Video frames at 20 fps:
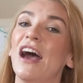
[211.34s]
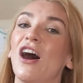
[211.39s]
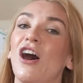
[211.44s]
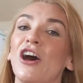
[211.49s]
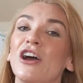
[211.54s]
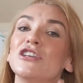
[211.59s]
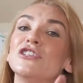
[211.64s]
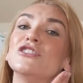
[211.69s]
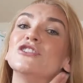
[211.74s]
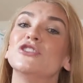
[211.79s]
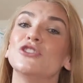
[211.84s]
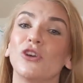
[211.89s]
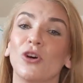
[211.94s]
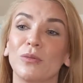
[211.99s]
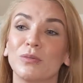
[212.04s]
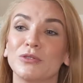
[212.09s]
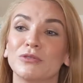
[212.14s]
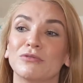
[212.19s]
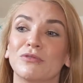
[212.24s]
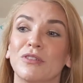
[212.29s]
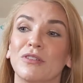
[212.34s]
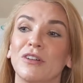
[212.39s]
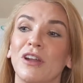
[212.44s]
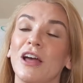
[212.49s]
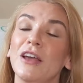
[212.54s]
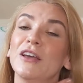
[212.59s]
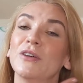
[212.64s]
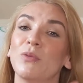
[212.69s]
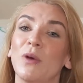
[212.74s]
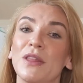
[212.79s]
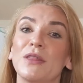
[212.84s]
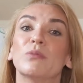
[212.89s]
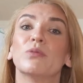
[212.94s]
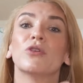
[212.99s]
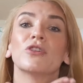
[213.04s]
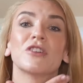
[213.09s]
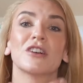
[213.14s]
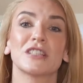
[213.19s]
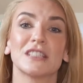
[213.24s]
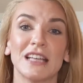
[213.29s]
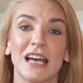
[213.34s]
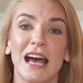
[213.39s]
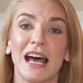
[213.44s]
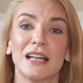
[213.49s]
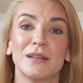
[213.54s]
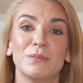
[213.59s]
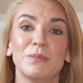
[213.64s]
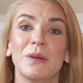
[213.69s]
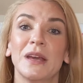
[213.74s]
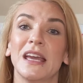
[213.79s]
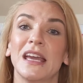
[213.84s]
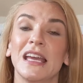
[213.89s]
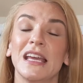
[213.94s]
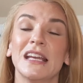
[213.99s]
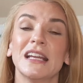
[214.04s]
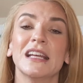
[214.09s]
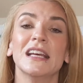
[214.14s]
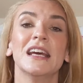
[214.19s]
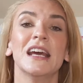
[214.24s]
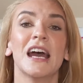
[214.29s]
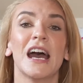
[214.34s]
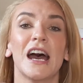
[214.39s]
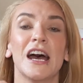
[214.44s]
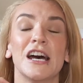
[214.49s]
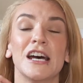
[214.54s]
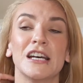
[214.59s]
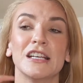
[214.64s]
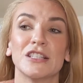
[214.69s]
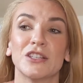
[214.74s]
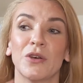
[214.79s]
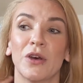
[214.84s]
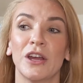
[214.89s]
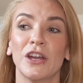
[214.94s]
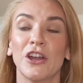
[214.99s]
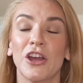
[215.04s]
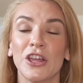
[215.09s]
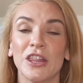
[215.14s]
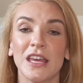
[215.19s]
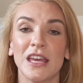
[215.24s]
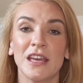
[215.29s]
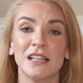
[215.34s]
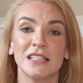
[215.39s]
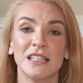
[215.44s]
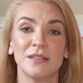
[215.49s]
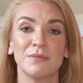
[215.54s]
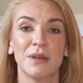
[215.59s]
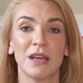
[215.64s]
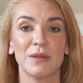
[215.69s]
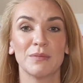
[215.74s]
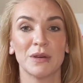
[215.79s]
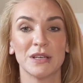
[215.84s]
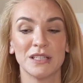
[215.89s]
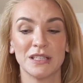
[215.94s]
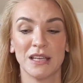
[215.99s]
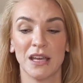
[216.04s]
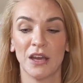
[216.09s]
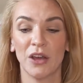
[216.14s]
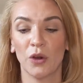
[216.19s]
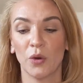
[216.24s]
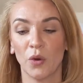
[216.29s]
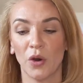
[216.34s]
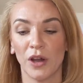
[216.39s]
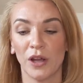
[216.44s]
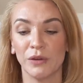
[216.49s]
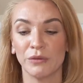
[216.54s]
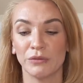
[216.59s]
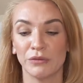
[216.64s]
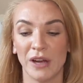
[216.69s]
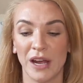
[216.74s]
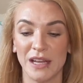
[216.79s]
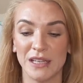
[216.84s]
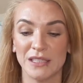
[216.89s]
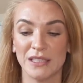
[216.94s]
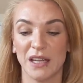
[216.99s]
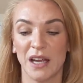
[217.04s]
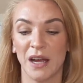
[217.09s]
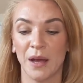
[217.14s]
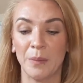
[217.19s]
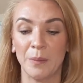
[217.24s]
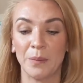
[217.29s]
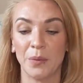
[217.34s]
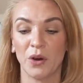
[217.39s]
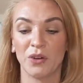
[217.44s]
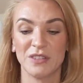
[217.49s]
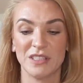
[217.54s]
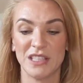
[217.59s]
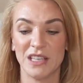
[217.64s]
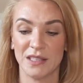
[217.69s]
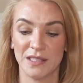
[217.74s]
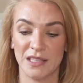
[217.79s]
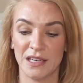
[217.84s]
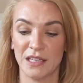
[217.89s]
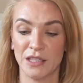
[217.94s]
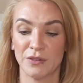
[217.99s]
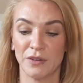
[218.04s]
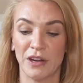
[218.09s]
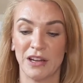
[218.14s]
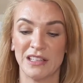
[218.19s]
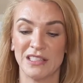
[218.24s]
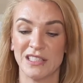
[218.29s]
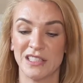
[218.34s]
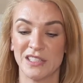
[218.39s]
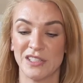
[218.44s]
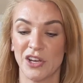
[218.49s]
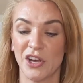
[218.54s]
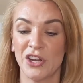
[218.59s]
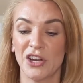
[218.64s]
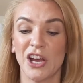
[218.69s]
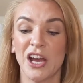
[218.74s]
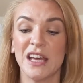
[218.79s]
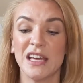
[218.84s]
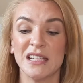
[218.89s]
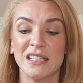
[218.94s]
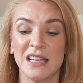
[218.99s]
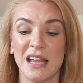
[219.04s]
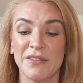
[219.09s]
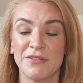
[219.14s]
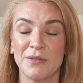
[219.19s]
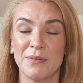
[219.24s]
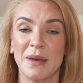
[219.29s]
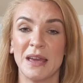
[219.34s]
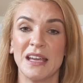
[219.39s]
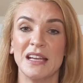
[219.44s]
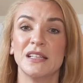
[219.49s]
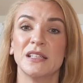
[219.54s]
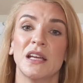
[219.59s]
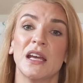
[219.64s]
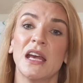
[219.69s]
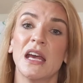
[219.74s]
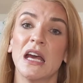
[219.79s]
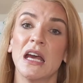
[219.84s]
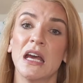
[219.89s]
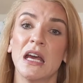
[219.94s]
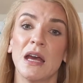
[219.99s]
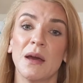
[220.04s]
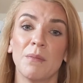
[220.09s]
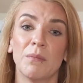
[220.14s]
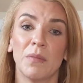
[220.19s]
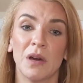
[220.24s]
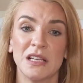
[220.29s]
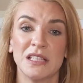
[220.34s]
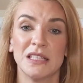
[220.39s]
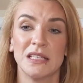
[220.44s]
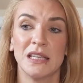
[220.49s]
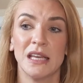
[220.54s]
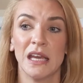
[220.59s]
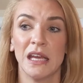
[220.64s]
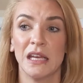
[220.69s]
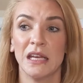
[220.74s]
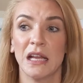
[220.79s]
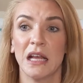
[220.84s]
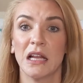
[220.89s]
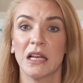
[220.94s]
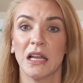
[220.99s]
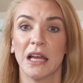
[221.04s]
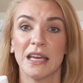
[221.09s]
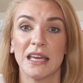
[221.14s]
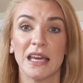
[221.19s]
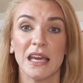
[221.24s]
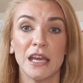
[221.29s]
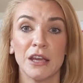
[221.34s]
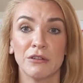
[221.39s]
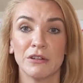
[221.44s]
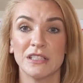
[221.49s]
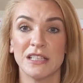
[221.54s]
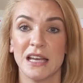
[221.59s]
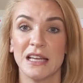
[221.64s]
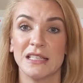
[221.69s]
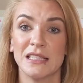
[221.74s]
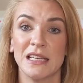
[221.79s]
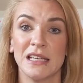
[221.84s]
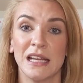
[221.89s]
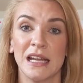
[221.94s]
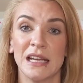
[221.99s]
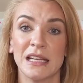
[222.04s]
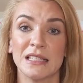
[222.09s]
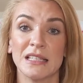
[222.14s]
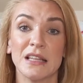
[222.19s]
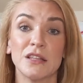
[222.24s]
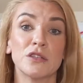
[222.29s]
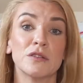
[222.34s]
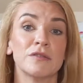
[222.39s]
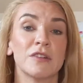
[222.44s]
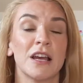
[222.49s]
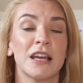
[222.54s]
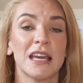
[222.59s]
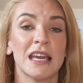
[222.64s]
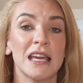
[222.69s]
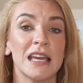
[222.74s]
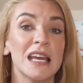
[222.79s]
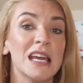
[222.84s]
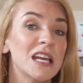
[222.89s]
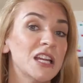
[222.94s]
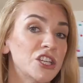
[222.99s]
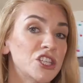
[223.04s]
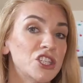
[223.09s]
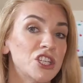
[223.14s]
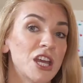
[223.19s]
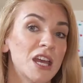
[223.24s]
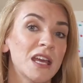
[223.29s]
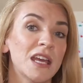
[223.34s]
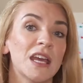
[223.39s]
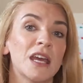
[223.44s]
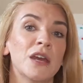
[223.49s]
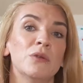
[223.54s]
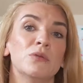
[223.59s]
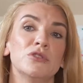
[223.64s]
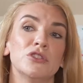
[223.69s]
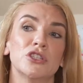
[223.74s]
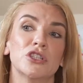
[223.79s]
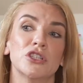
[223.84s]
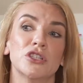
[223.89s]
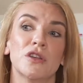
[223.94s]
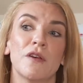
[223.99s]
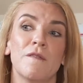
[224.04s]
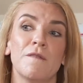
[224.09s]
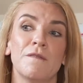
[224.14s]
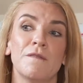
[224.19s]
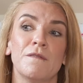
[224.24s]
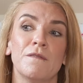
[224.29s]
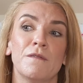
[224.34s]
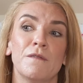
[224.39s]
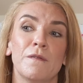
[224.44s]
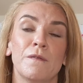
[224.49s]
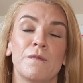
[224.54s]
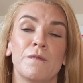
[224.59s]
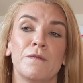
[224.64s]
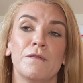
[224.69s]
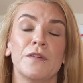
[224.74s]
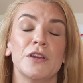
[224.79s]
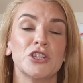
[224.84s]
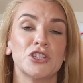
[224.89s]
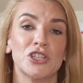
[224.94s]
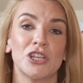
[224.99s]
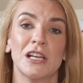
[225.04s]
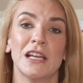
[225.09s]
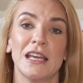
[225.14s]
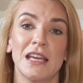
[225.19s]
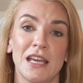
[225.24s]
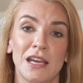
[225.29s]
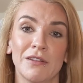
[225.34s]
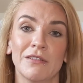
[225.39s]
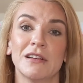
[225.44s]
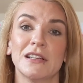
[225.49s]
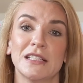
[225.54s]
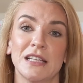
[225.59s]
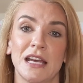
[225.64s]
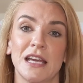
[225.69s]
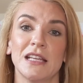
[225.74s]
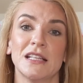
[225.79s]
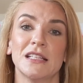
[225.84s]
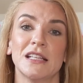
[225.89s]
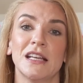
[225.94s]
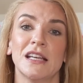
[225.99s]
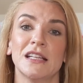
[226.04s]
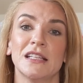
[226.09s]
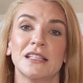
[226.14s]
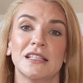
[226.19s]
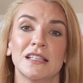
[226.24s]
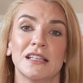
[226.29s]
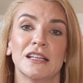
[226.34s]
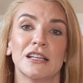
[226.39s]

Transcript: I stopped, like where the product had been. So I know that it did make my skin quite red, but obviously it's an exfoliating toner. It never made my skin like irritated in a sense of like it itching. It was just visually irritated,